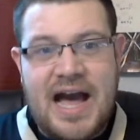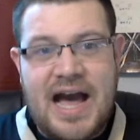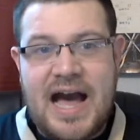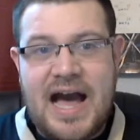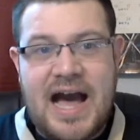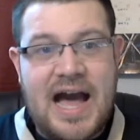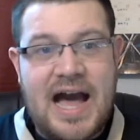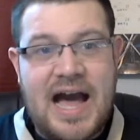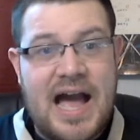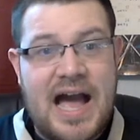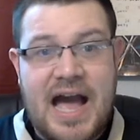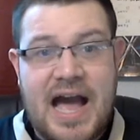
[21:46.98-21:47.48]

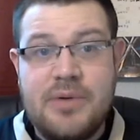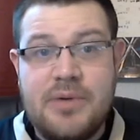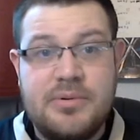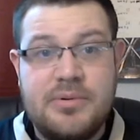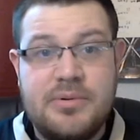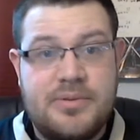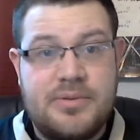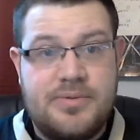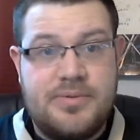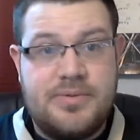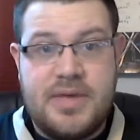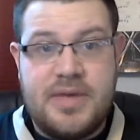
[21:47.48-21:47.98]
I
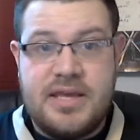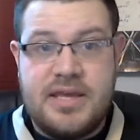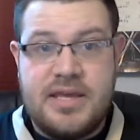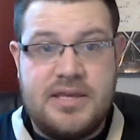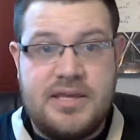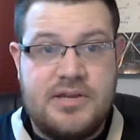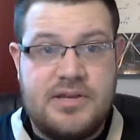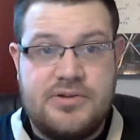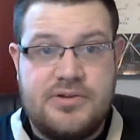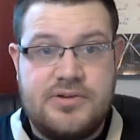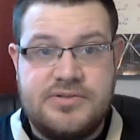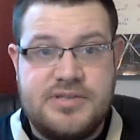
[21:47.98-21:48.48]
would think
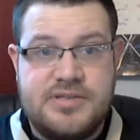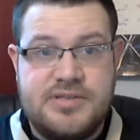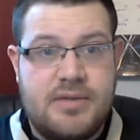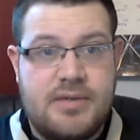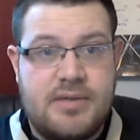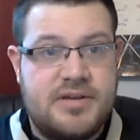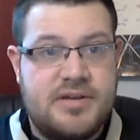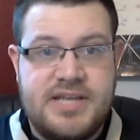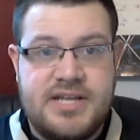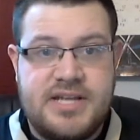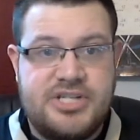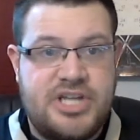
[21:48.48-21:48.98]
someone
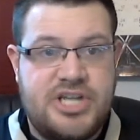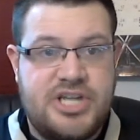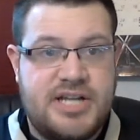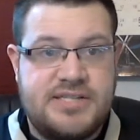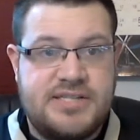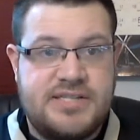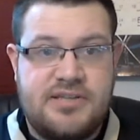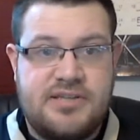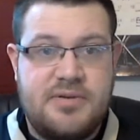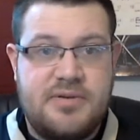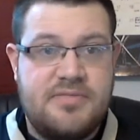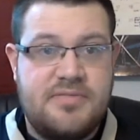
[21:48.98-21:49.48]
could take a
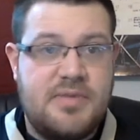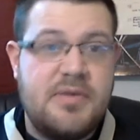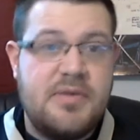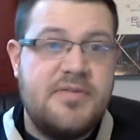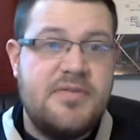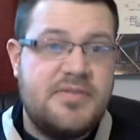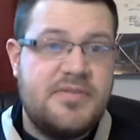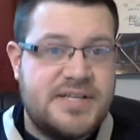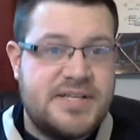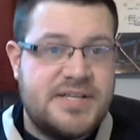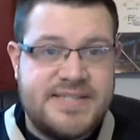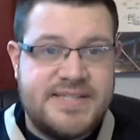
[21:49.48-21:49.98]
chance on him, maybe
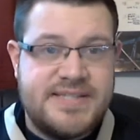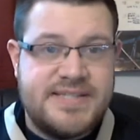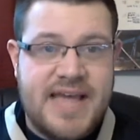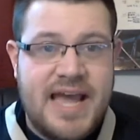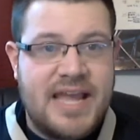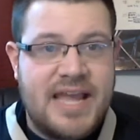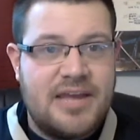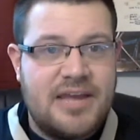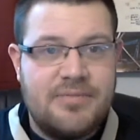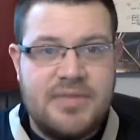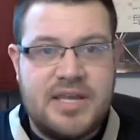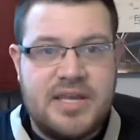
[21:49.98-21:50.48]
even the
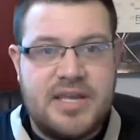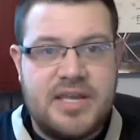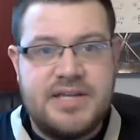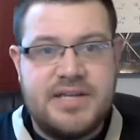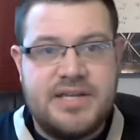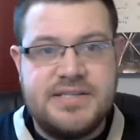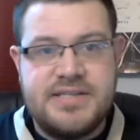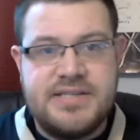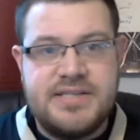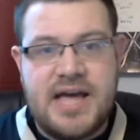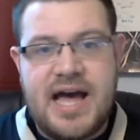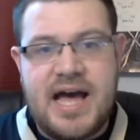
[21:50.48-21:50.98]
2nd,
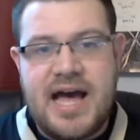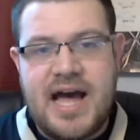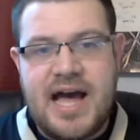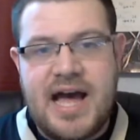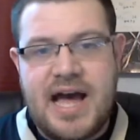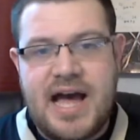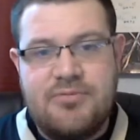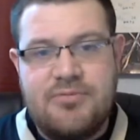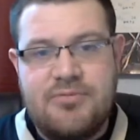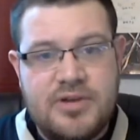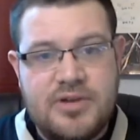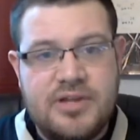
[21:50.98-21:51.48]
because
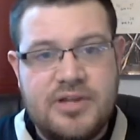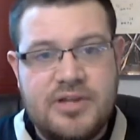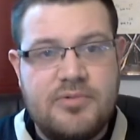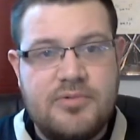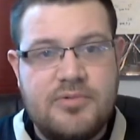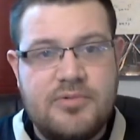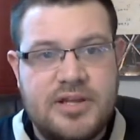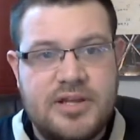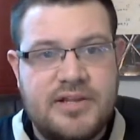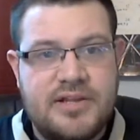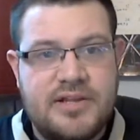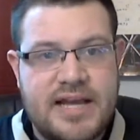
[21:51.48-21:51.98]
I really,
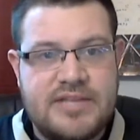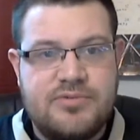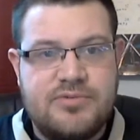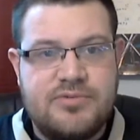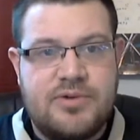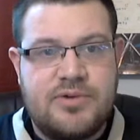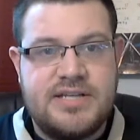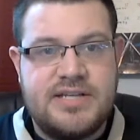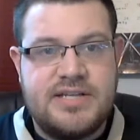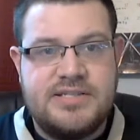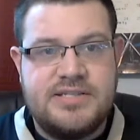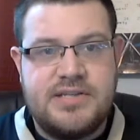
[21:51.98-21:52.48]
really liked
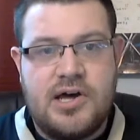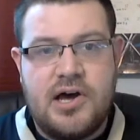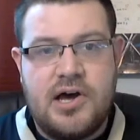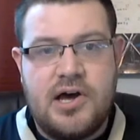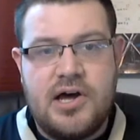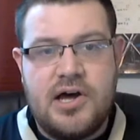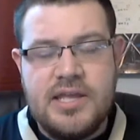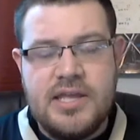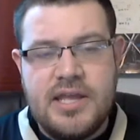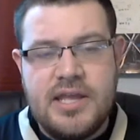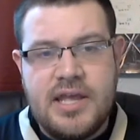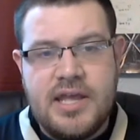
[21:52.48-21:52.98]
what I saw.
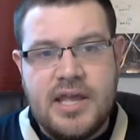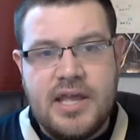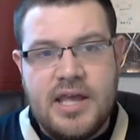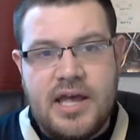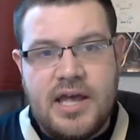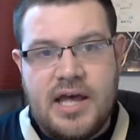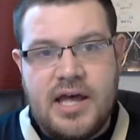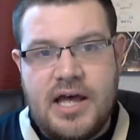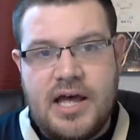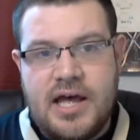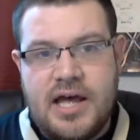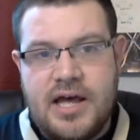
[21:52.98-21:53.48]

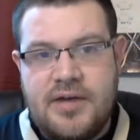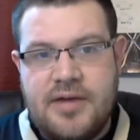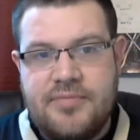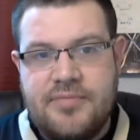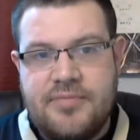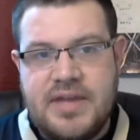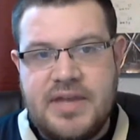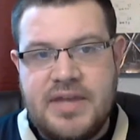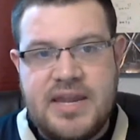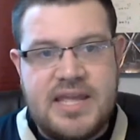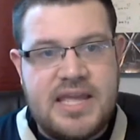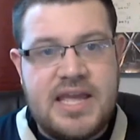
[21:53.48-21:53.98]

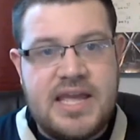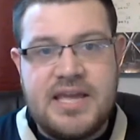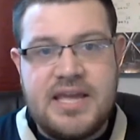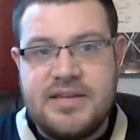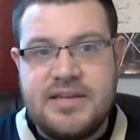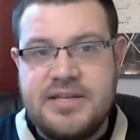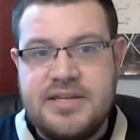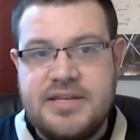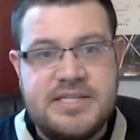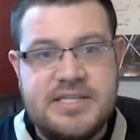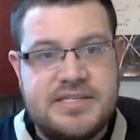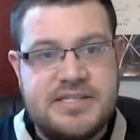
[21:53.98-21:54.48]
And
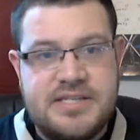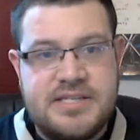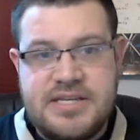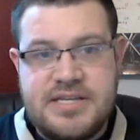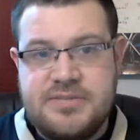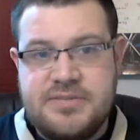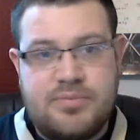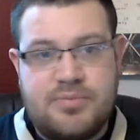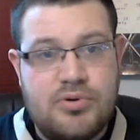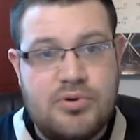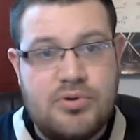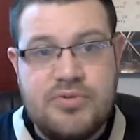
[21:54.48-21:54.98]
again,
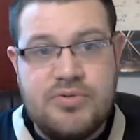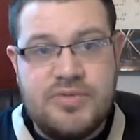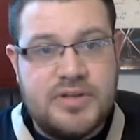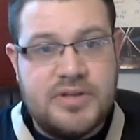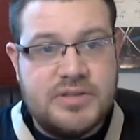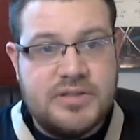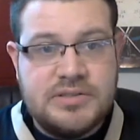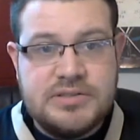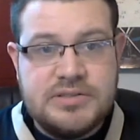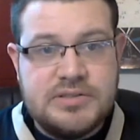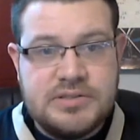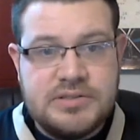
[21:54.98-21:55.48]
he's a
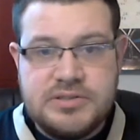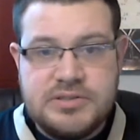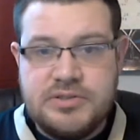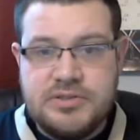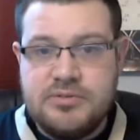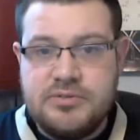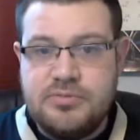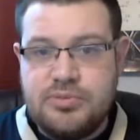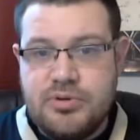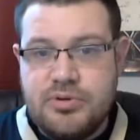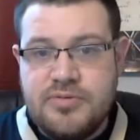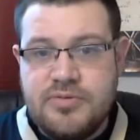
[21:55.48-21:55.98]
proven
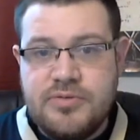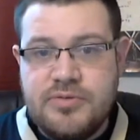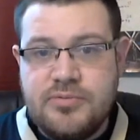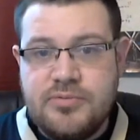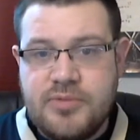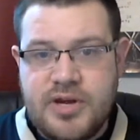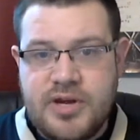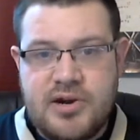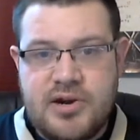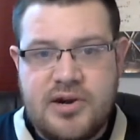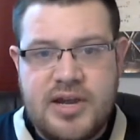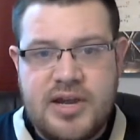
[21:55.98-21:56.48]

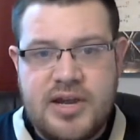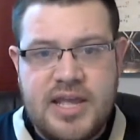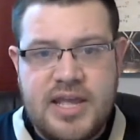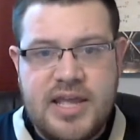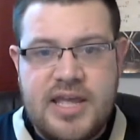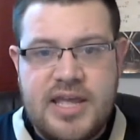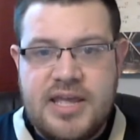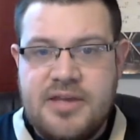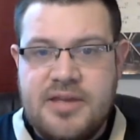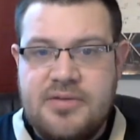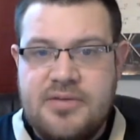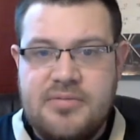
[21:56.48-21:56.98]
winner.
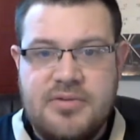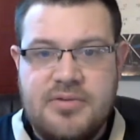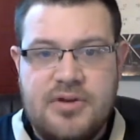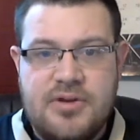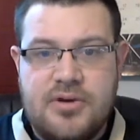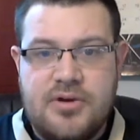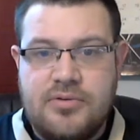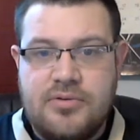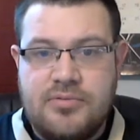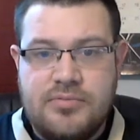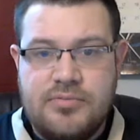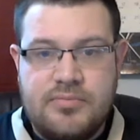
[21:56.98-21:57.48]

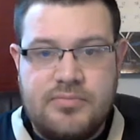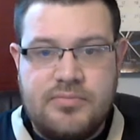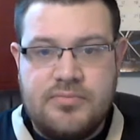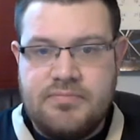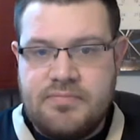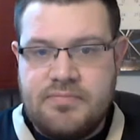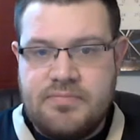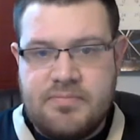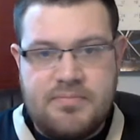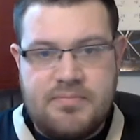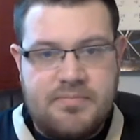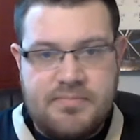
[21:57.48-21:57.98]

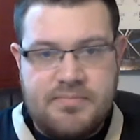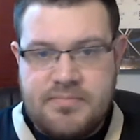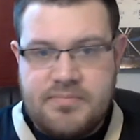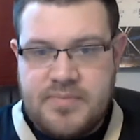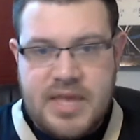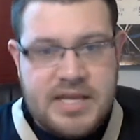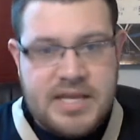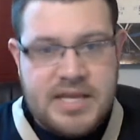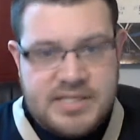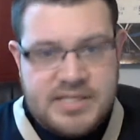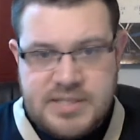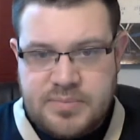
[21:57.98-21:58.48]

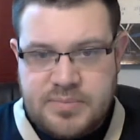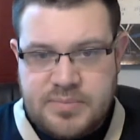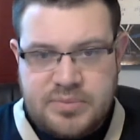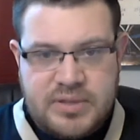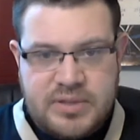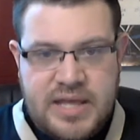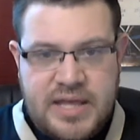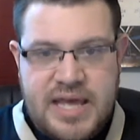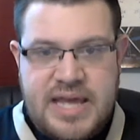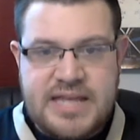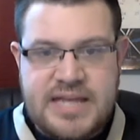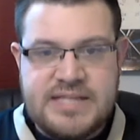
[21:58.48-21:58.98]
Makes the
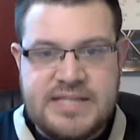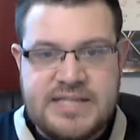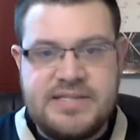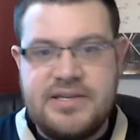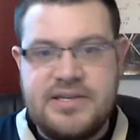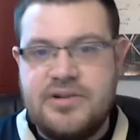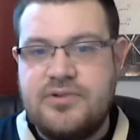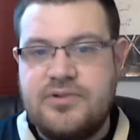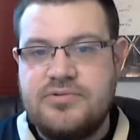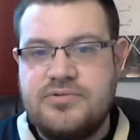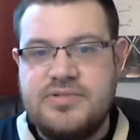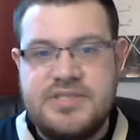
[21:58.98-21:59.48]
plays.
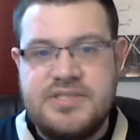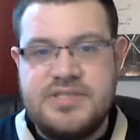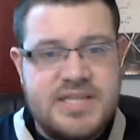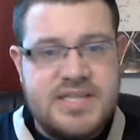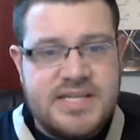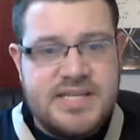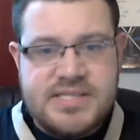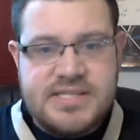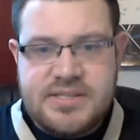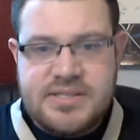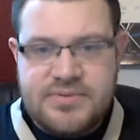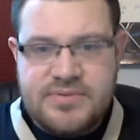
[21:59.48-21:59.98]

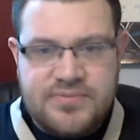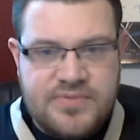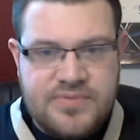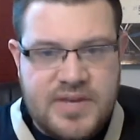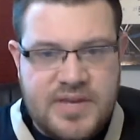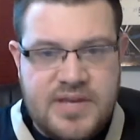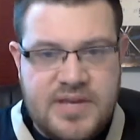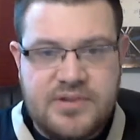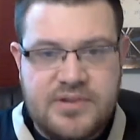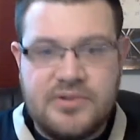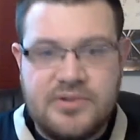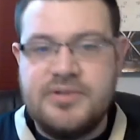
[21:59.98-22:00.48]
Sees the
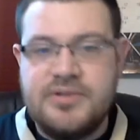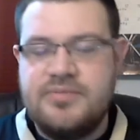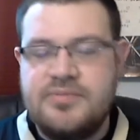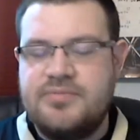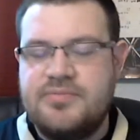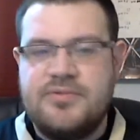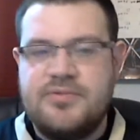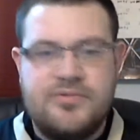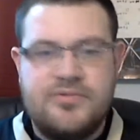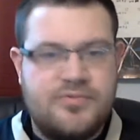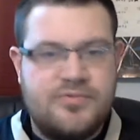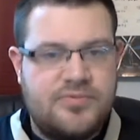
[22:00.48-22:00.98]
field,
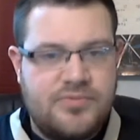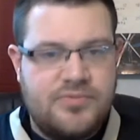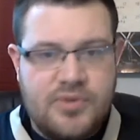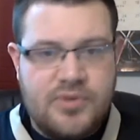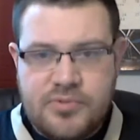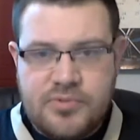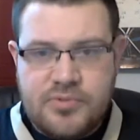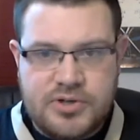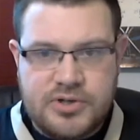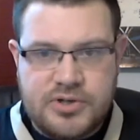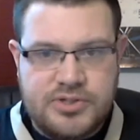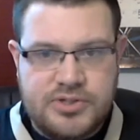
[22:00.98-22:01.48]

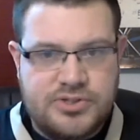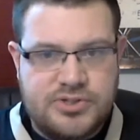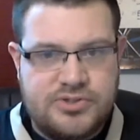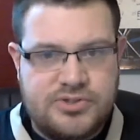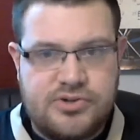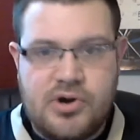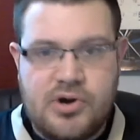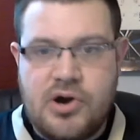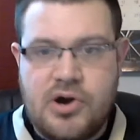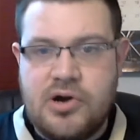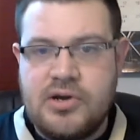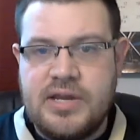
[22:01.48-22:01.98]
footwork
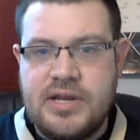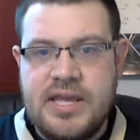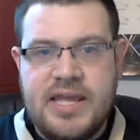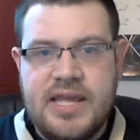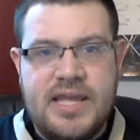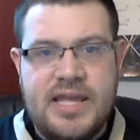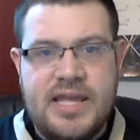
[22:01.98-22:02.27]
strong.